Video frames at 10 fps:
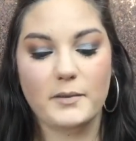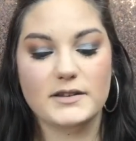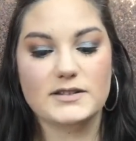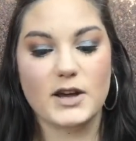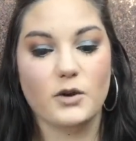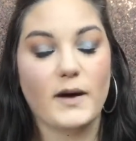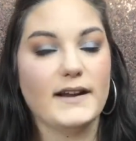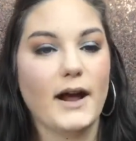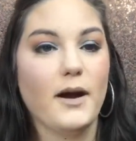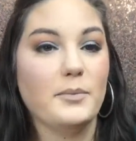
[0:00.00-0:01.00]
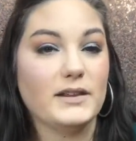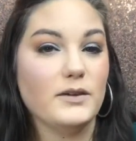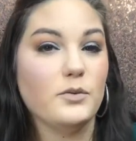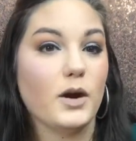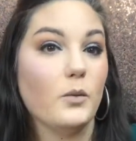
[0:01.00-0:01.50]
So right now I
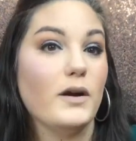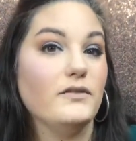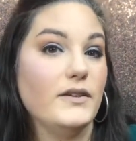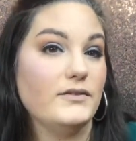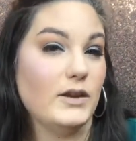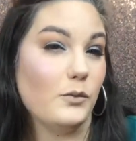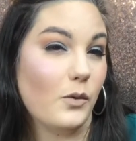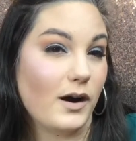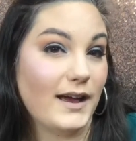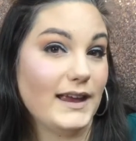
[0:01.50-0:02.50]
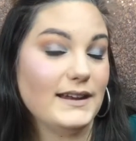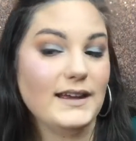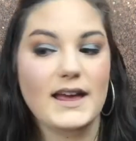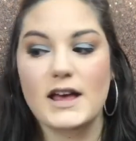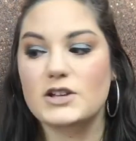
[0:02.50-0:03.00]
believe we're at 151,
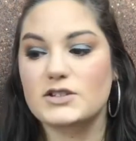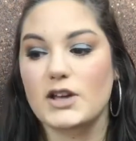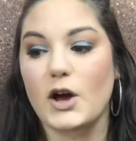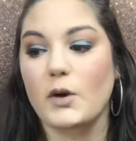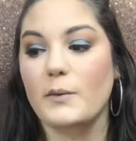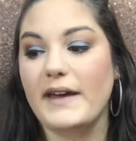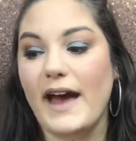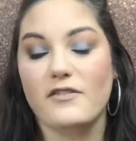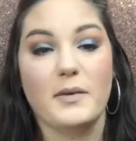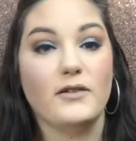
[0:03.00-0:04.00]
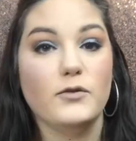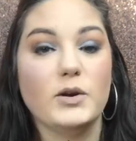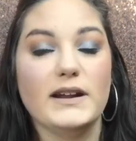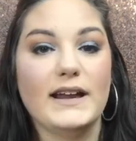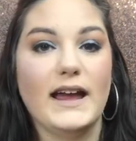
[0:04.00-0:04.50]
so we have about
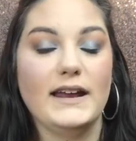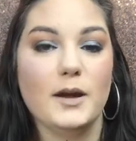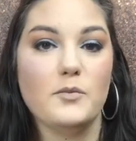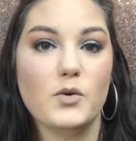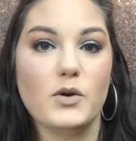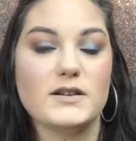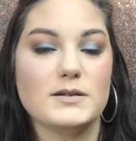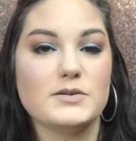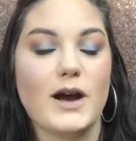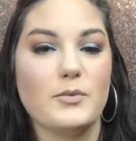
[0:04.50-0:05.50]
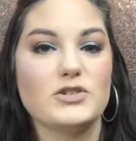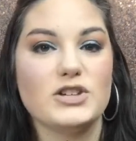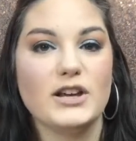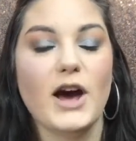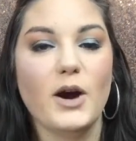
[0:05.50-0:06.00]
49 more subscribers
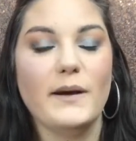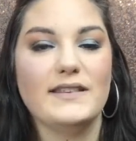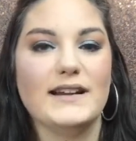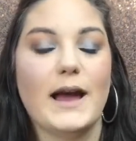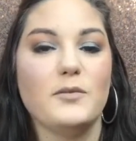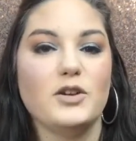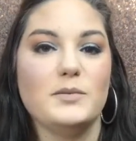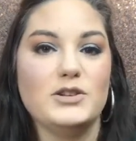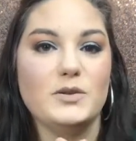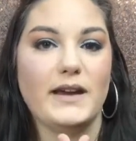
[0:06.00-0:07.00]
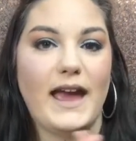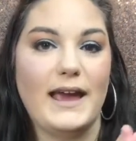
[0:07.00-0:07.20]
to go, and then I'm going to be doing